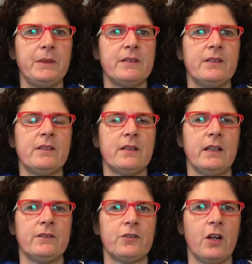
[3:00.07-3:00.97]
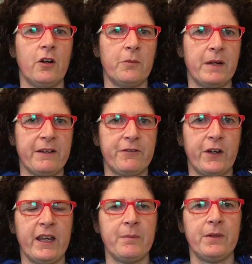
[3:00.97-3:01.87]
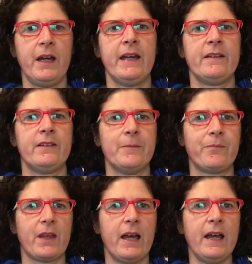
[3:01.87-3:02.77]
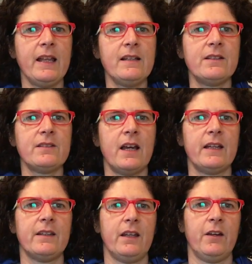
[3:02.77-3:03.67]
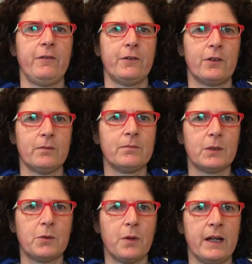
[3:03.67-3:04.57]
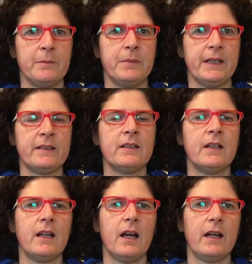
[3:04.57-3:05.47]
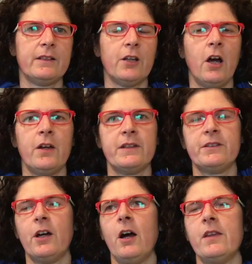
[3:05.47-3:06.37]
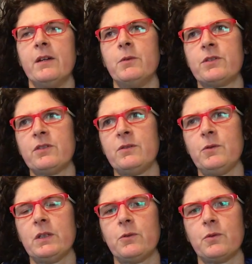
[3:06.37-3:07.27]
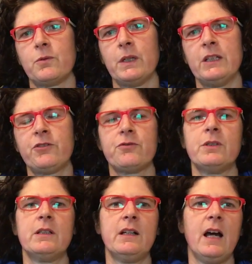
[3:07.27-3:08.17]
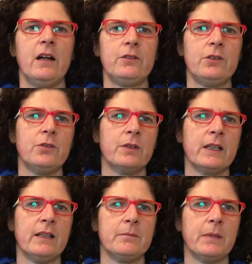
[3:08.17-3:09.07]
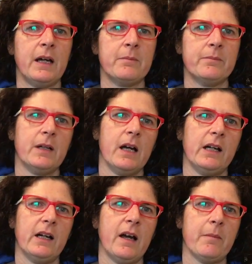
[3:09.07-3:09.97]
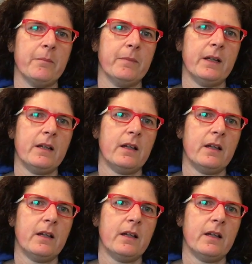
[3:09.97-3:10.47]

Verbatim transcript: pieces and saw my frame and um, I had this idea for quite a bit. I thought and thought. I wasn't really sure how to do it. I'm, I'm,